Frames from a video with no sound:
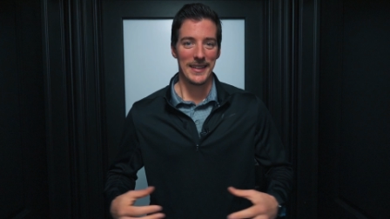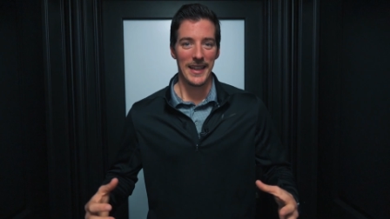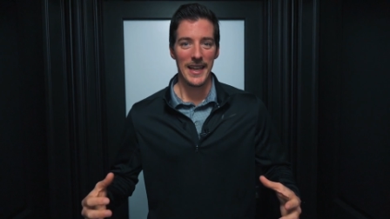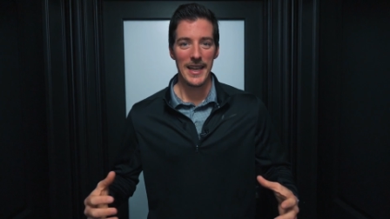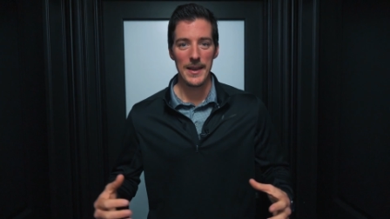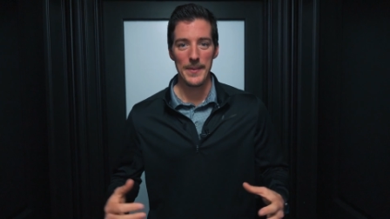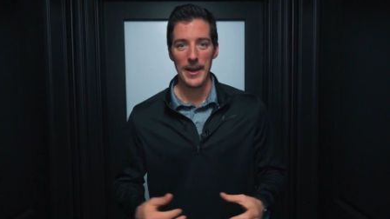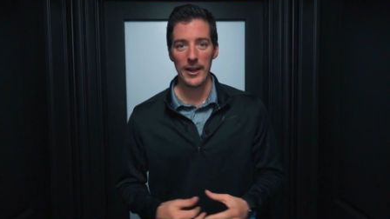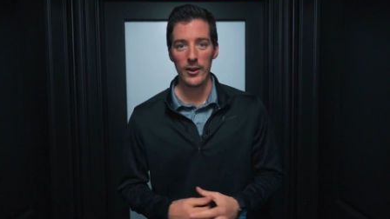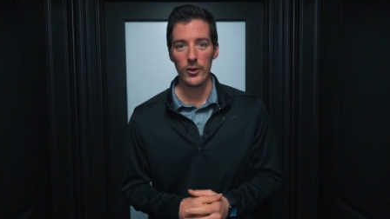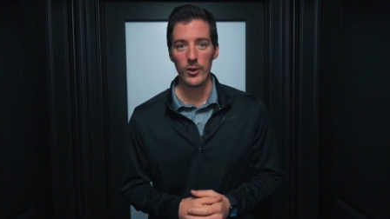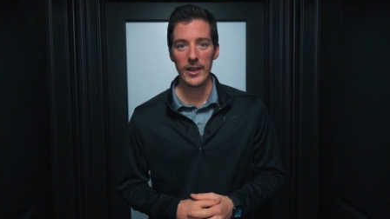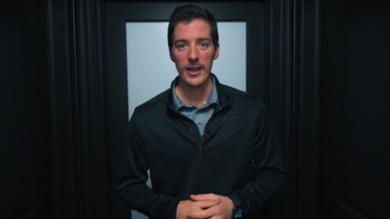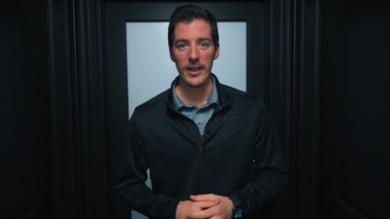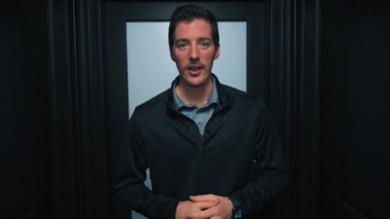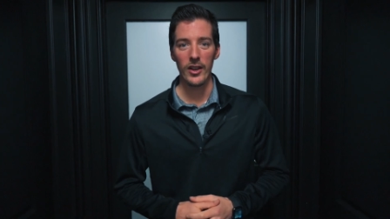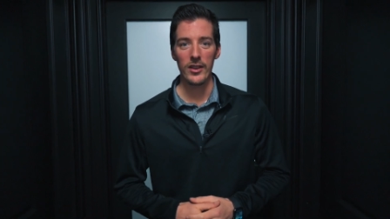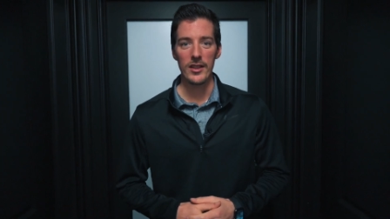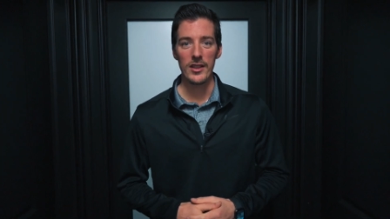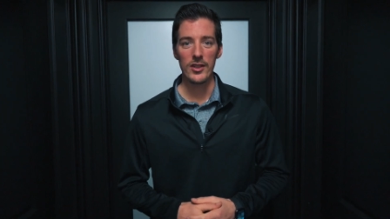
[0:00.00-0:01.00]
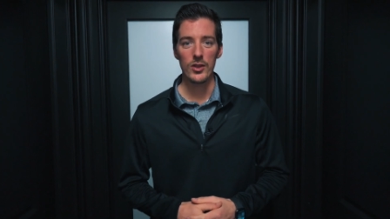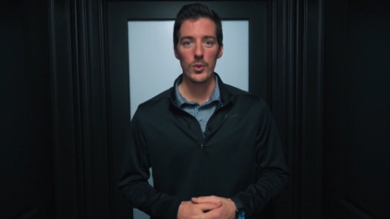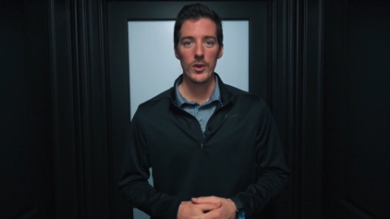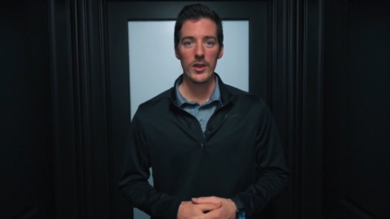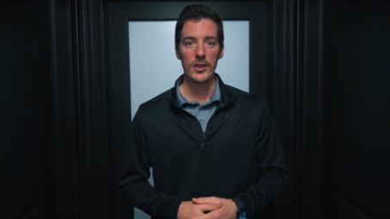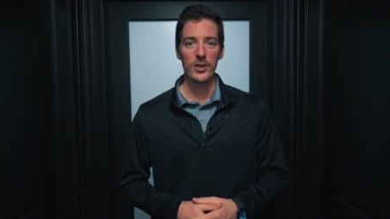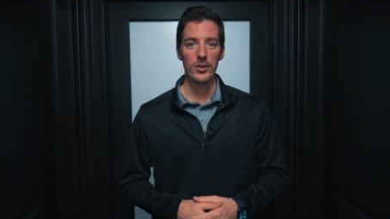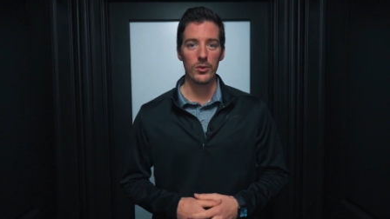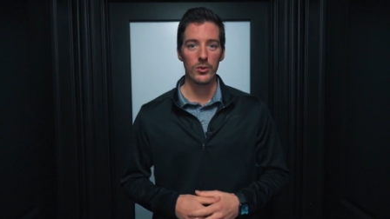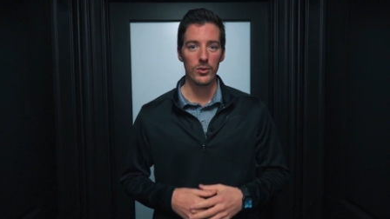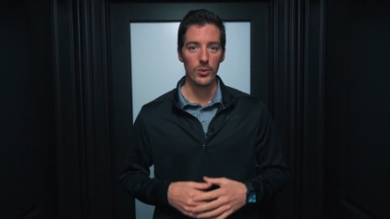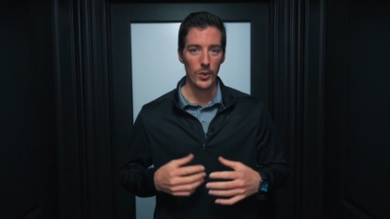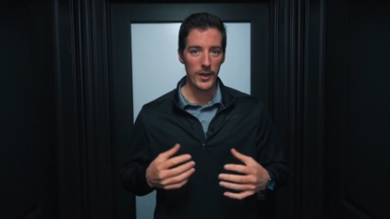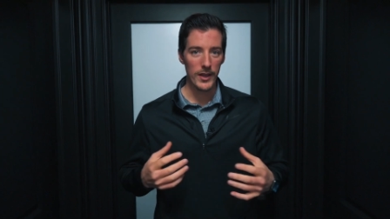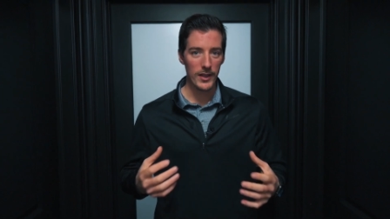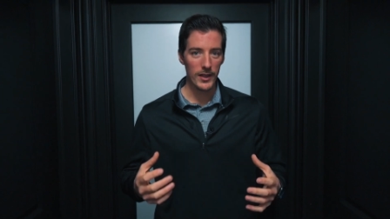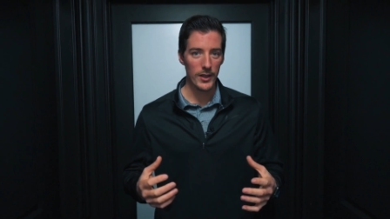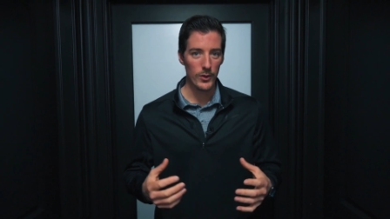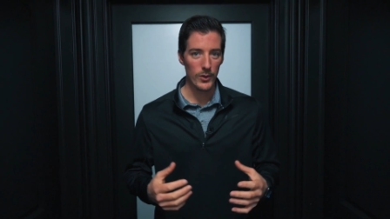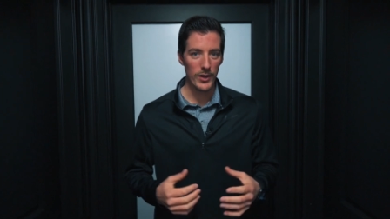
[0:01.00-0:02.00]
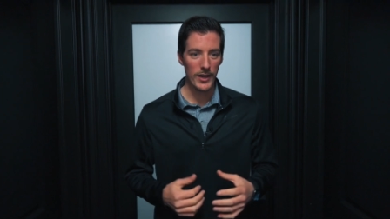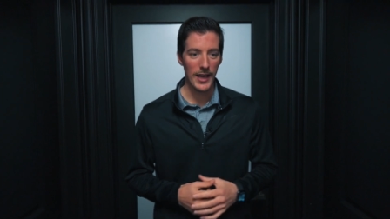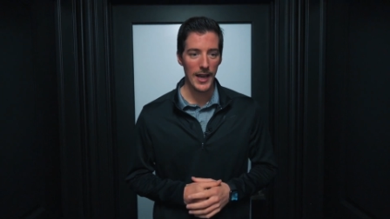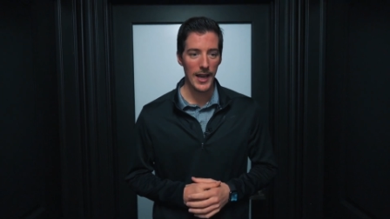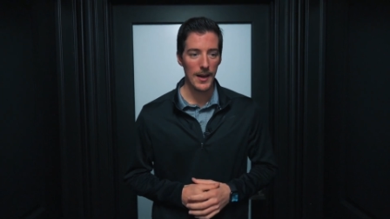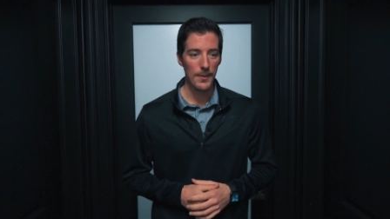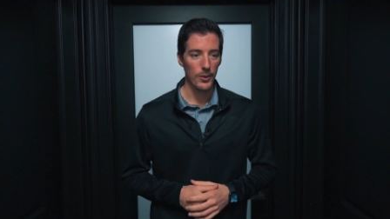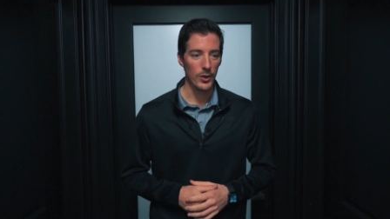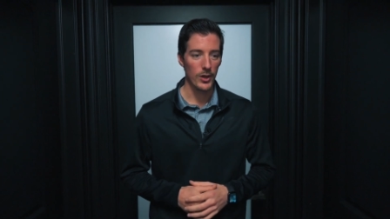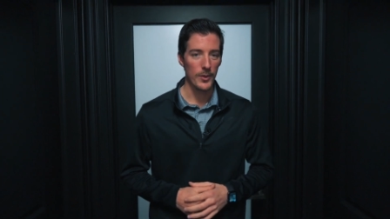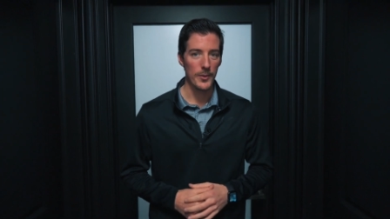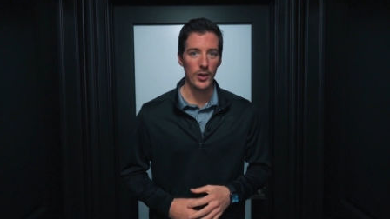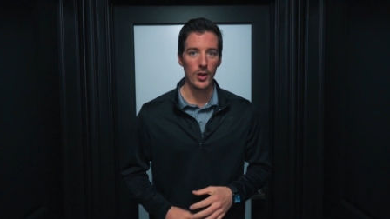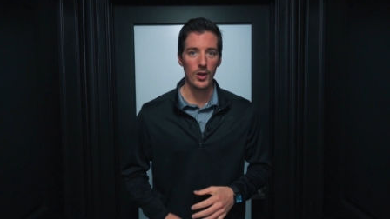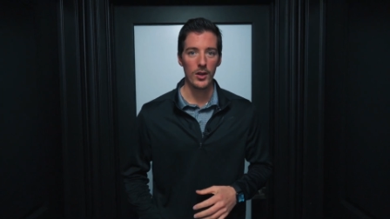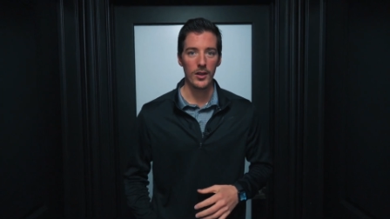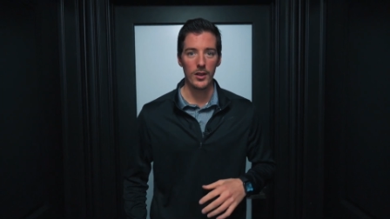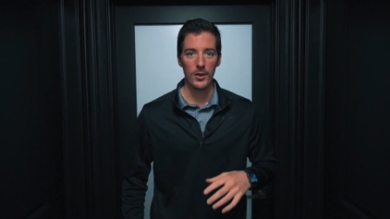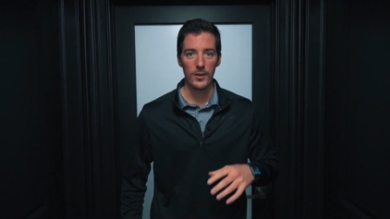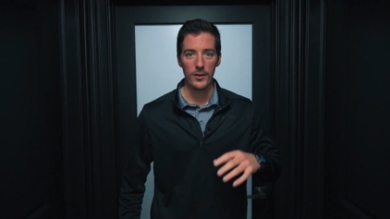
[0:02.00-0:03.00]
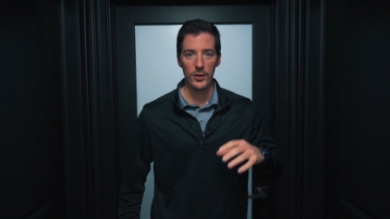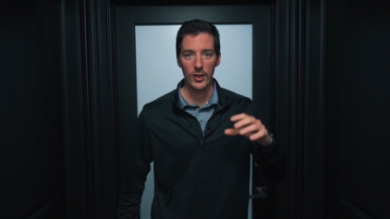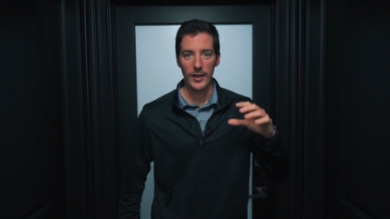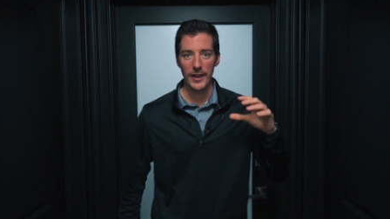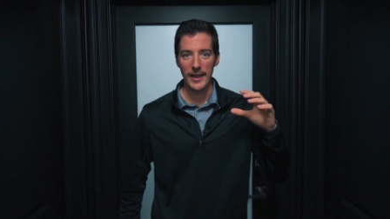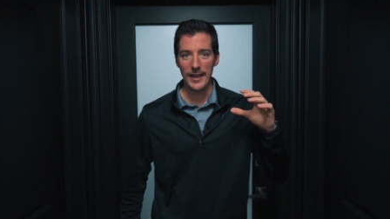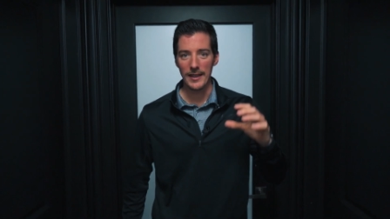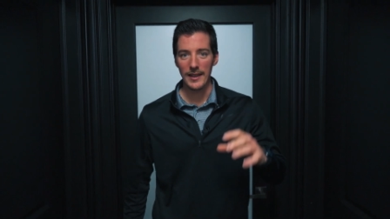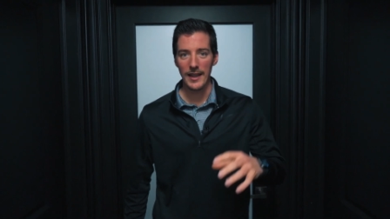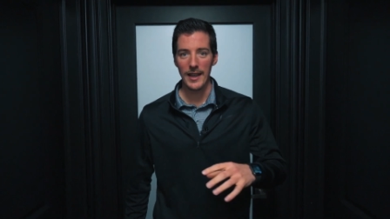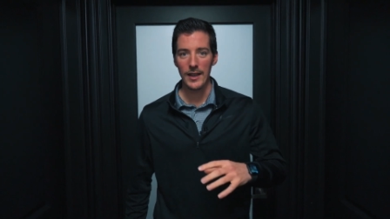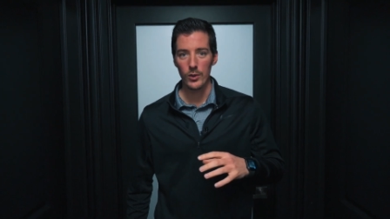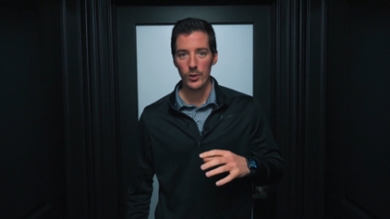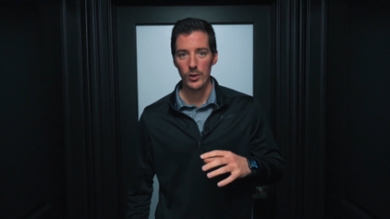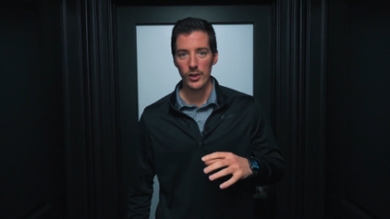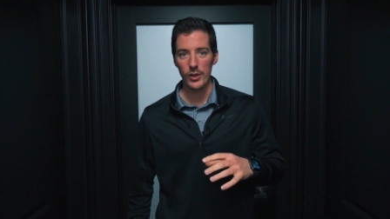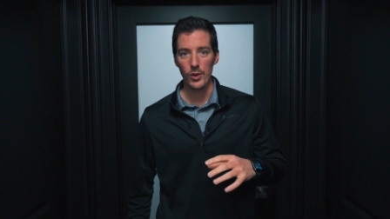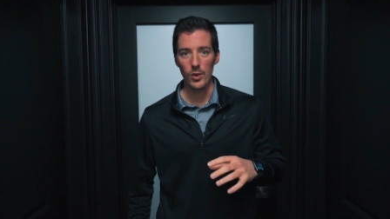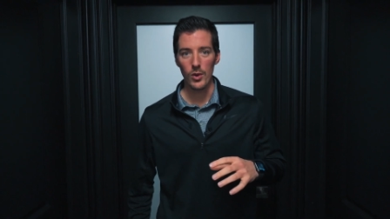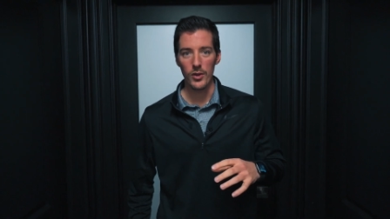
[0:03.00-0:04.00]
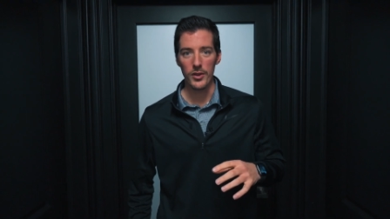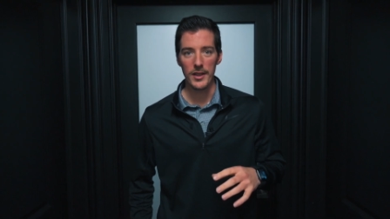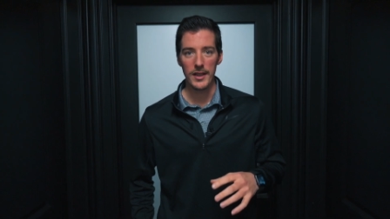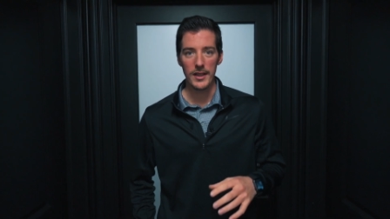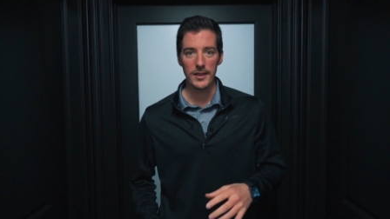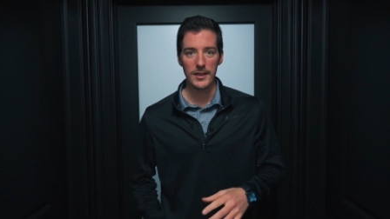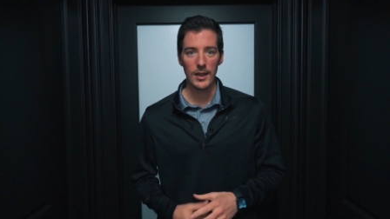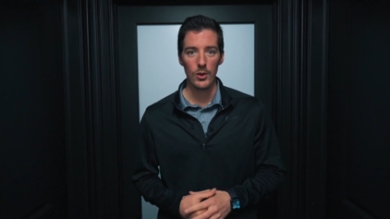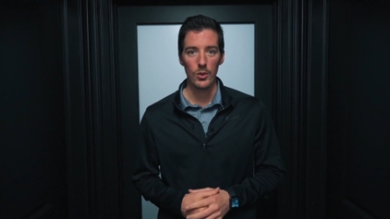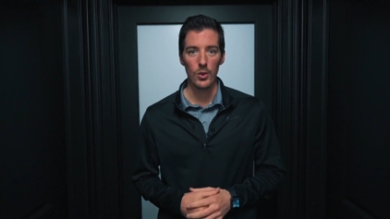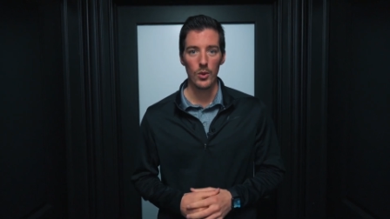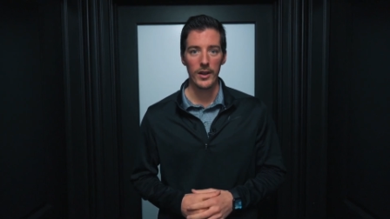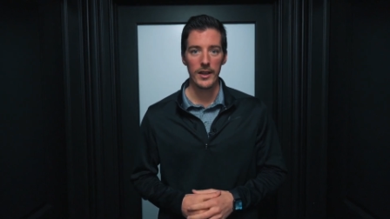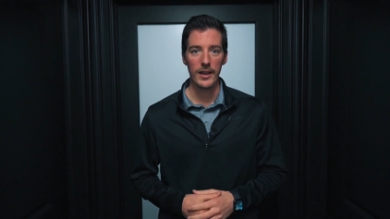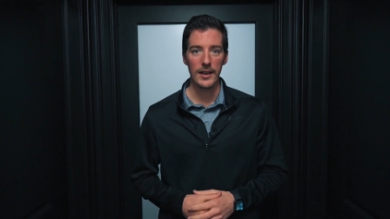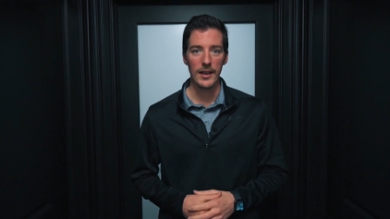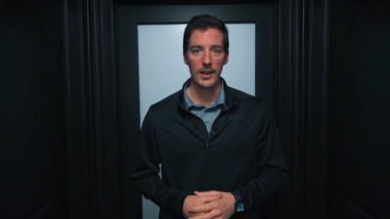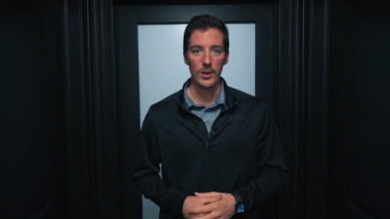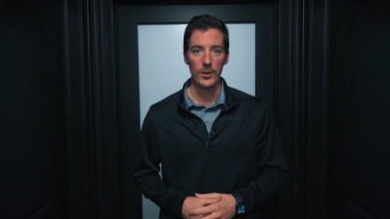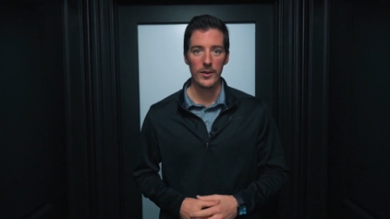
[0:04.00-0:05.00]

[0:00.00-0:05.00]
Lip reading: Hey, Matt Green here. In this week's weekly recap, we're going to be going over a lot of really cool things that we're working on.